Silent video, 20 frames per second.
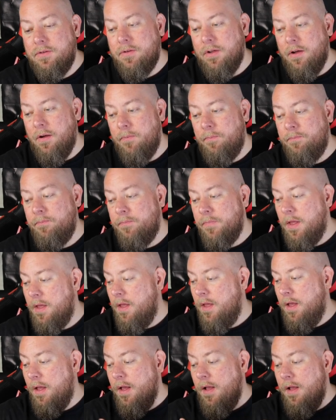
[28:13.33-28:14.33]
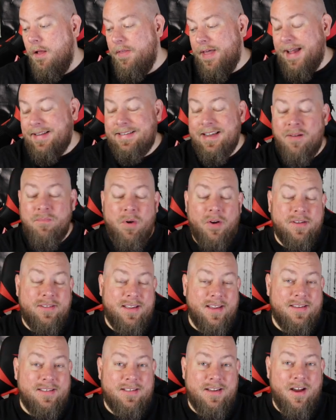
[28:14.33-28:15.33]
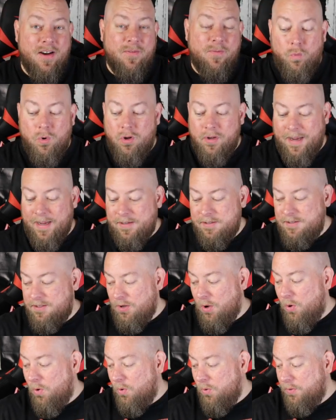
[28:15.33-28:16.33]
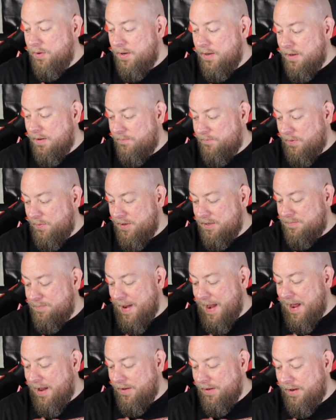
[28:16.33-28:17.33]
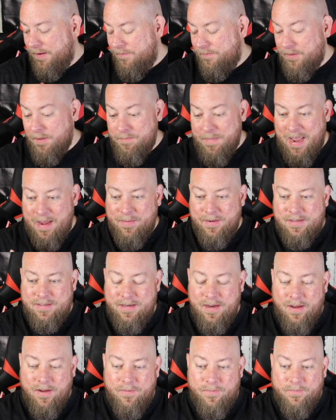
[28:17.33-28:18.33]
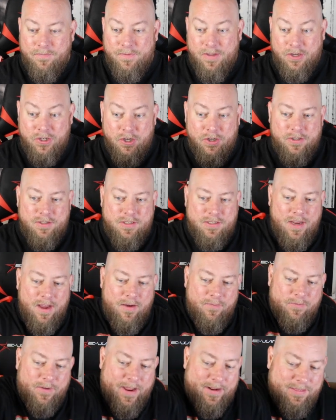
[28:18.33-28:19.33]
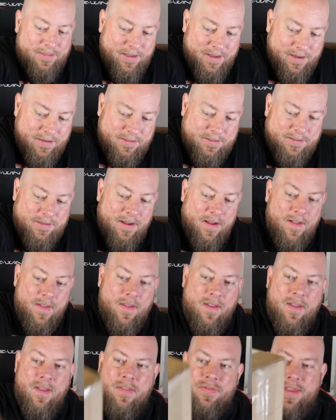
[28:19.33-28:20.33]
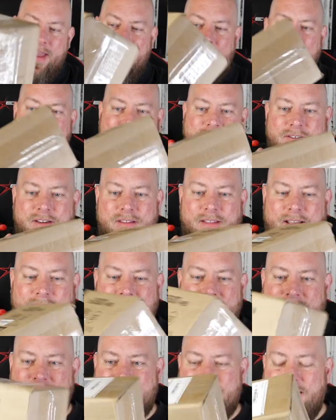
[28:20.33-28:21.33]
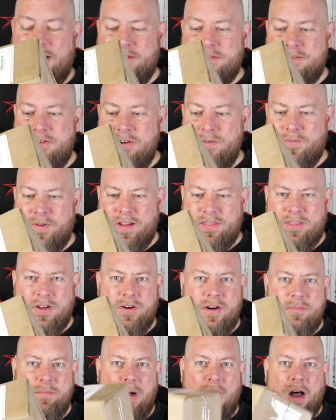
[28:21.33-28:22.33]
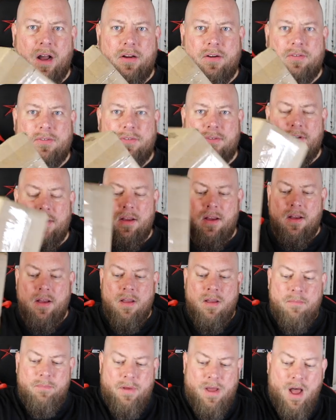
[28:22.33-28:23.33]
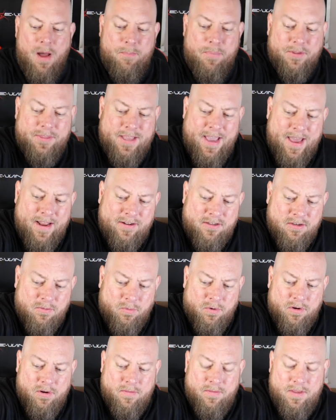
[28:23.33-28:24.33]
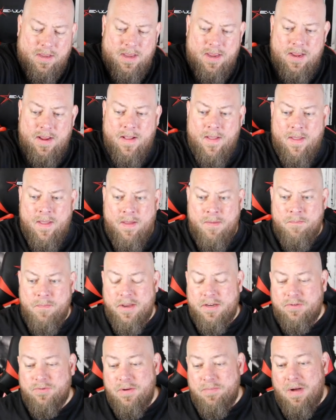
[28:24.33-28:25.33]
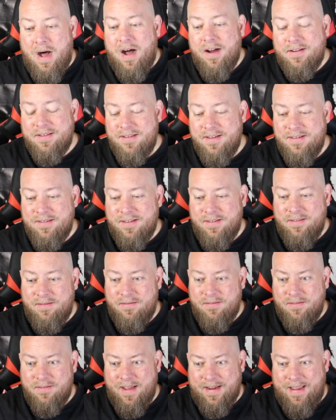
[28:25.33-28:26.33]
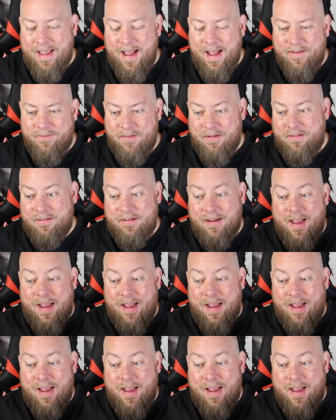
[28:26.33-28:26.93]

So that's how most of that stuff will get sold from this palette. The baby stuff, the good stuff like this, that actually, like, this sells new for like $30, but I'll put that into one of the mystery boxes and like have it.